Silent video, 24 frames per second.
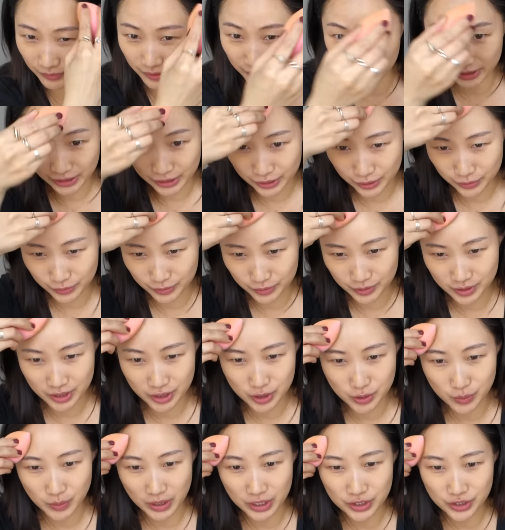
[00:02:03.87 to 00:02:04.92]
really use
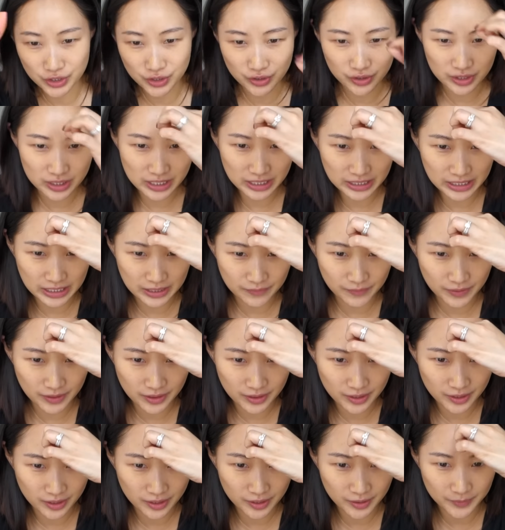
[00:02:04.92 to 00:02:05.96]
dishwashers. And
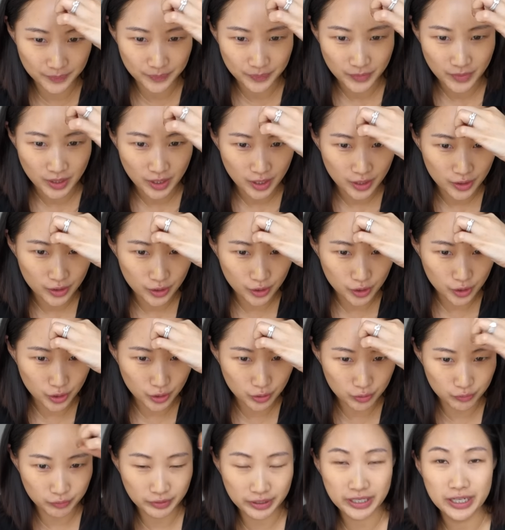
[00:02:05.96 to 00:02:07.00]
even the
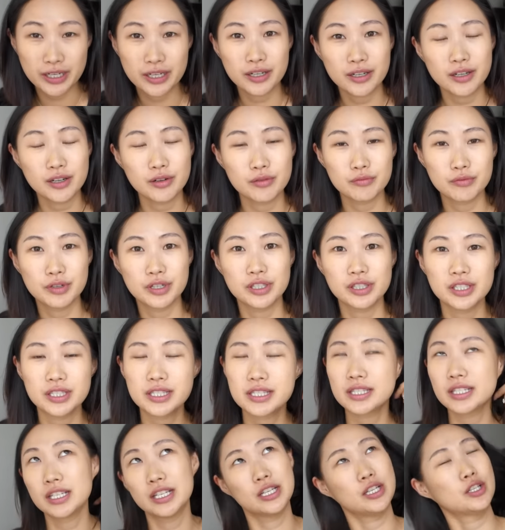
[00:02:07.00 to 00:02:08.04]
Korean
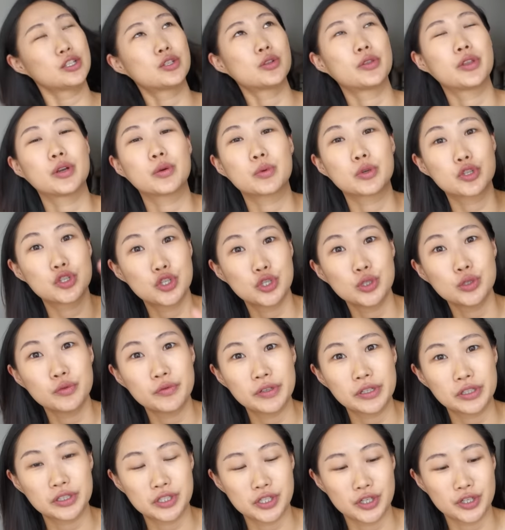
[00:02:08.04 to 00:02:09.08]
realist, so there were 2
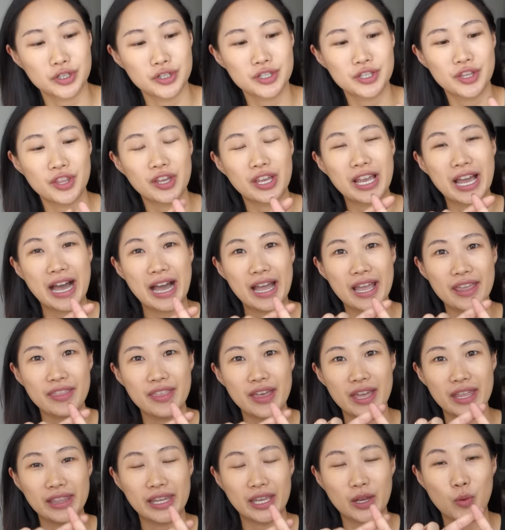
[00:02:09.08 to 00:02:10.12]
realtors, the guy
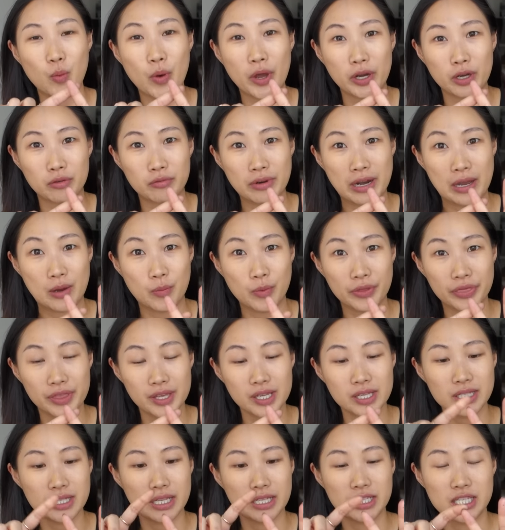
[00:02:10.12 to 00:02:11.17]
that like went around with
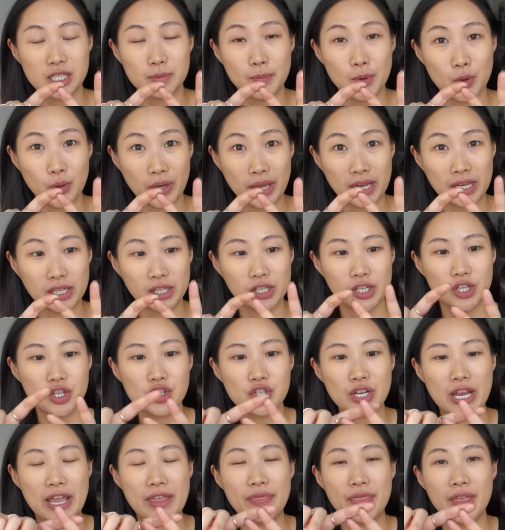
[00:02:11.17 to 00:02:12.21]
us and spoke
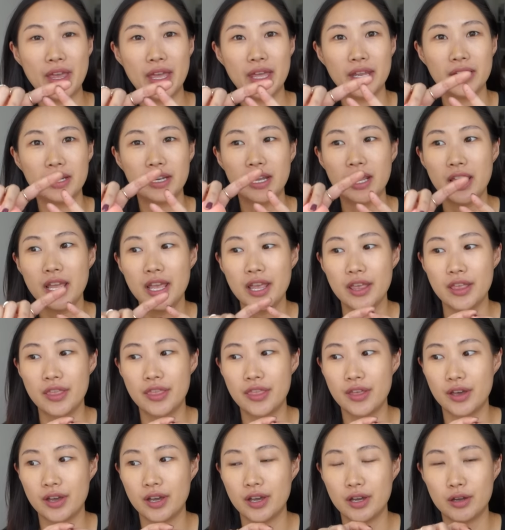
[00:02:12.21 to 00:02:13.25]
English, and then
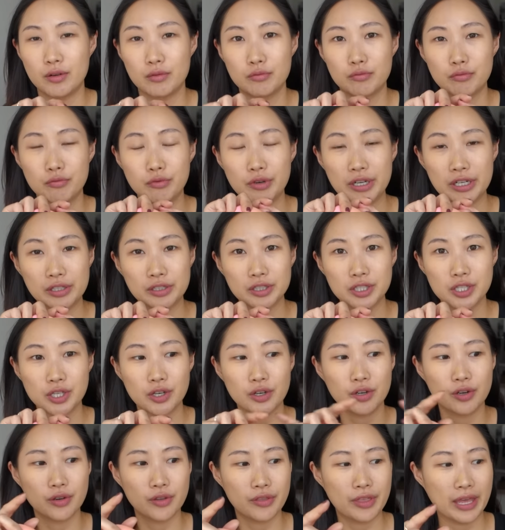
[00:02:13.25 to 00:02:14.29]
the
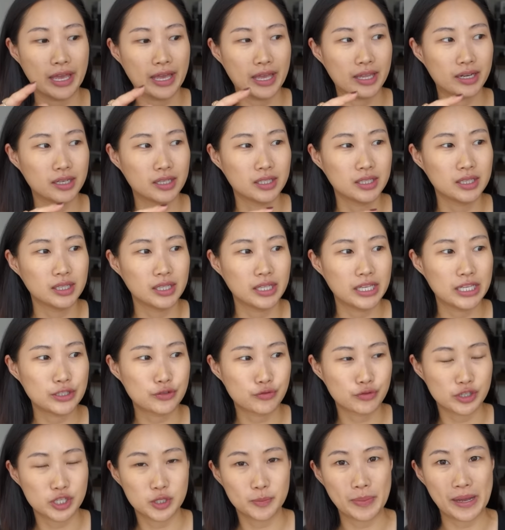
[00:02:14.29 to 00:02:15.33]
realtor that
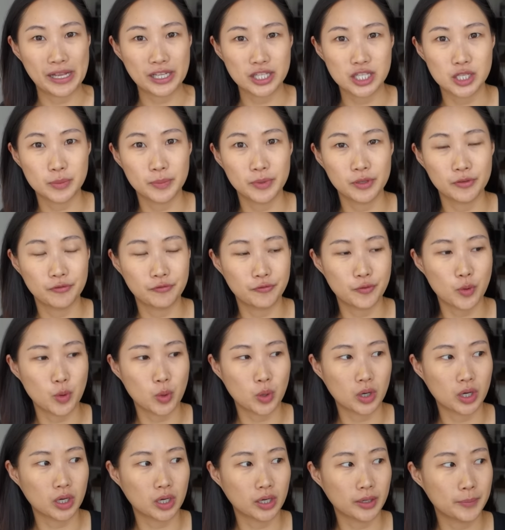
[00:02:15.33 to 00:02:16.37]
is responsible
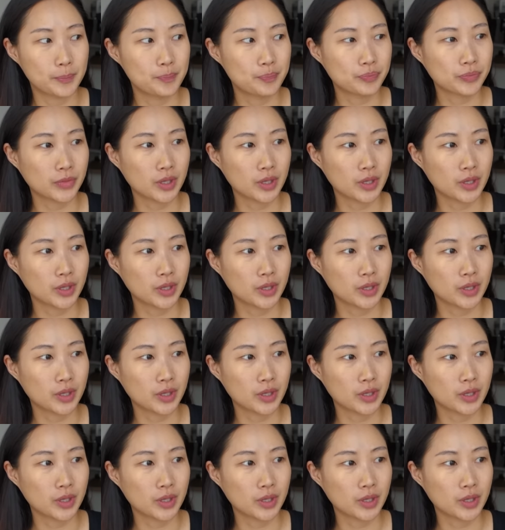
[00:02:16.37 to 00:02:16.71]
for